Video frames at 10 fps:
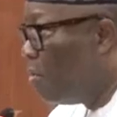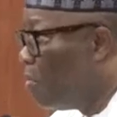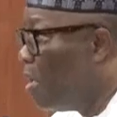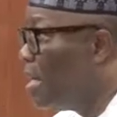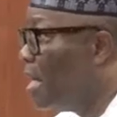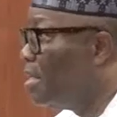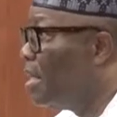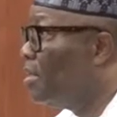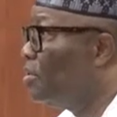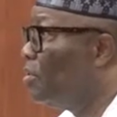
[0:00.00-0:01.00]
We want
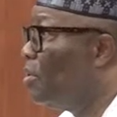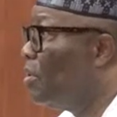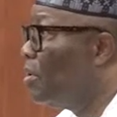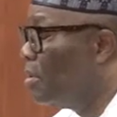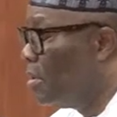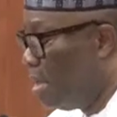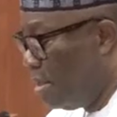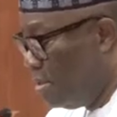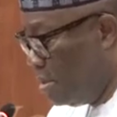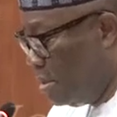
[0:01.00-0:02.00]
Nigerians to know that
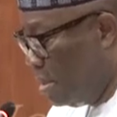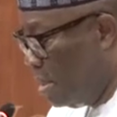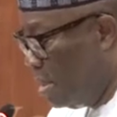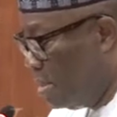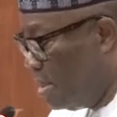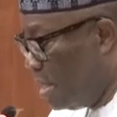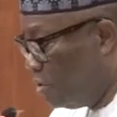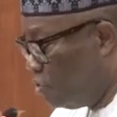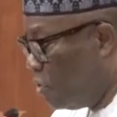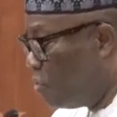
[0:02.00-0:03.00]
their
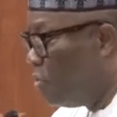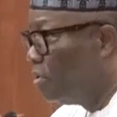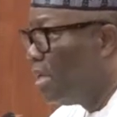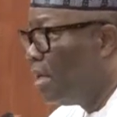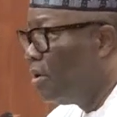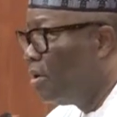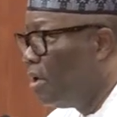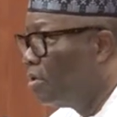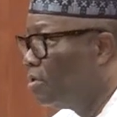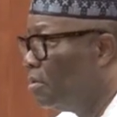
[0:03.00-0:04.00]
struggles are not
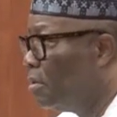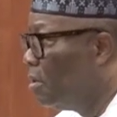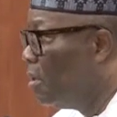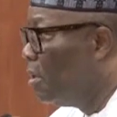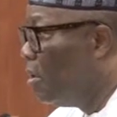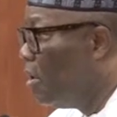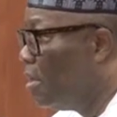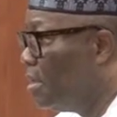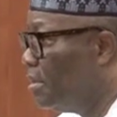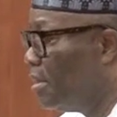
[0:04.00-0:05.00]
lost on
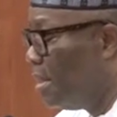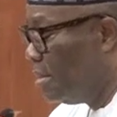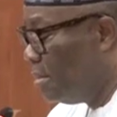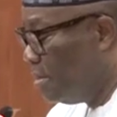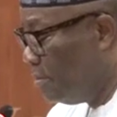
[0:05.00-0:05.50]
this Senate.